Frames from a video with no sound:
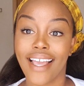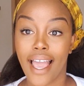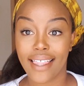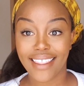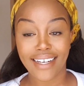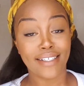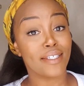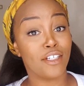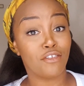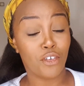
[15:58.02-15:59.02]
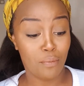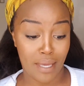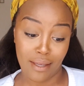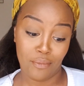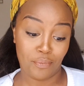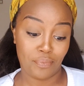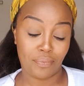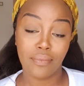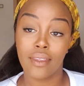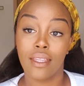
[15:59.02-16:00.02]
And that is it for me.
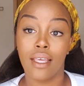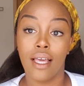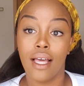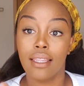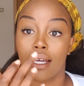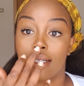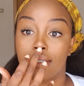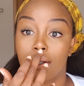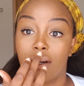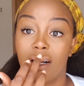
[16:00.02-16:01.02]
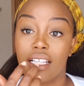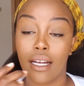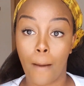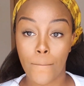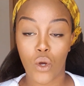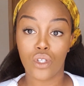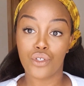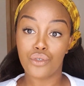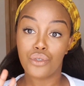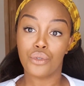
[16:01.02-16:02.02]
That is all that I'm going
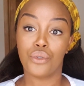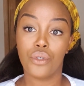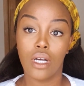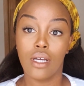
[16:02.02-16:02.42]
to do.